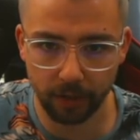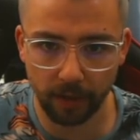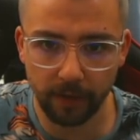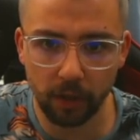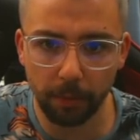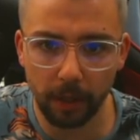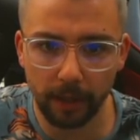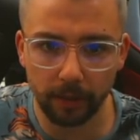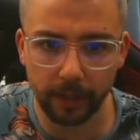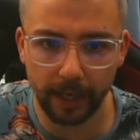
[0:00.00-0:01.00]
So if you double
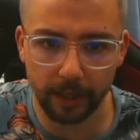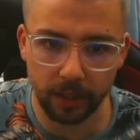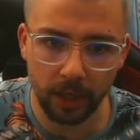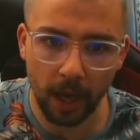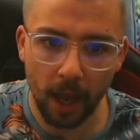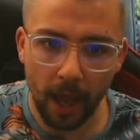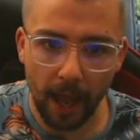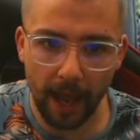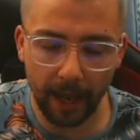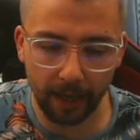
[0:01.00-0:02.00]
click on this,
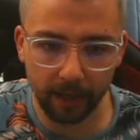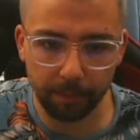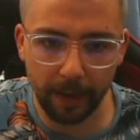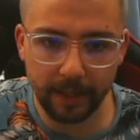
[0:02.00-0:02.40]
and